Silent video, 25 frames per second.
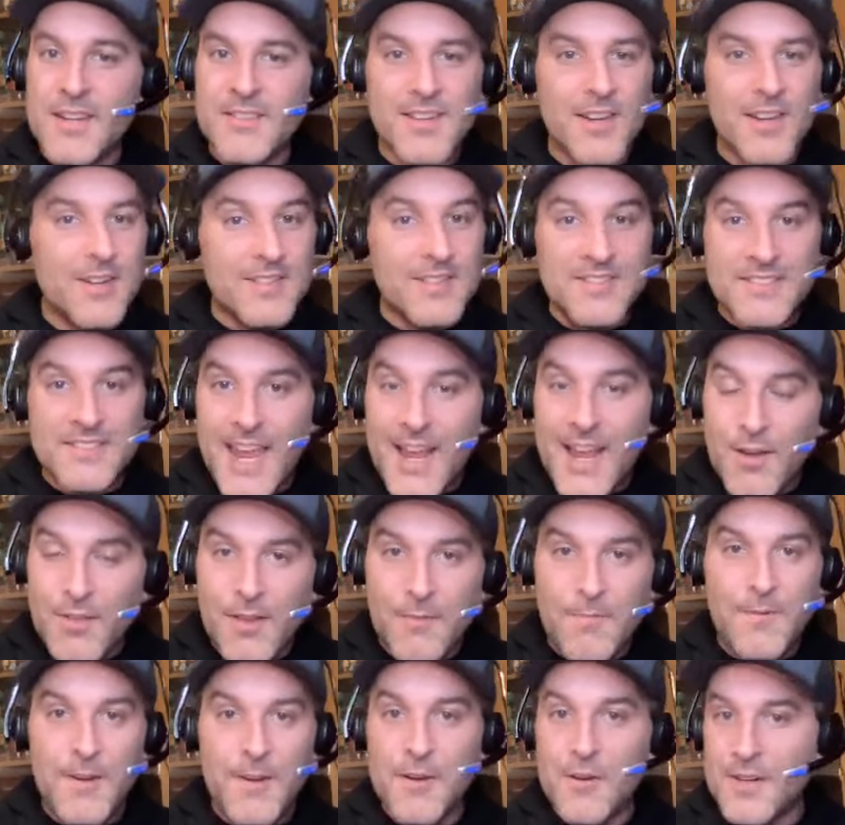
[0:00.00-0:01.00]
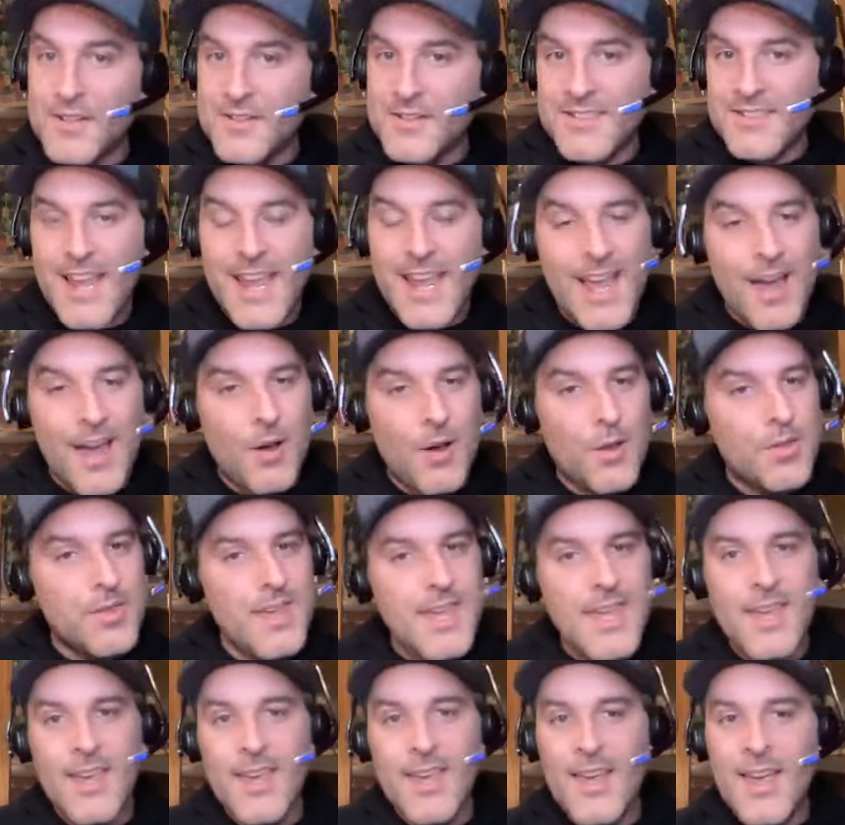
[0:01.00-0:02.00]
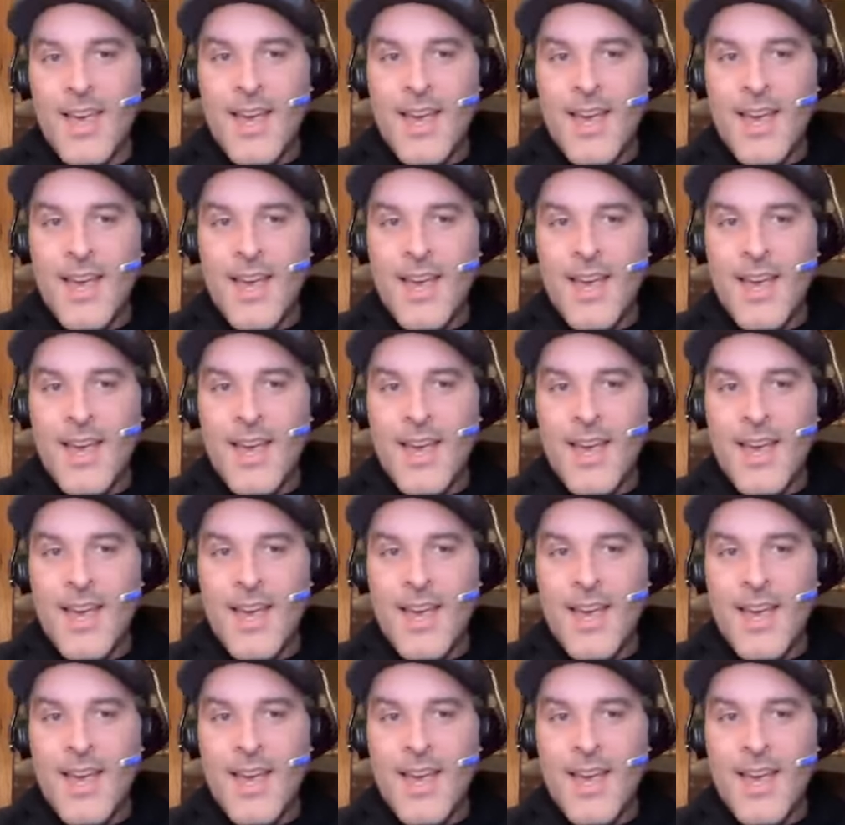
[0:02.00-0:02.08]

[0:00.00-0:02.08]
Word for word: Is he going to stay on the field and stay healthy?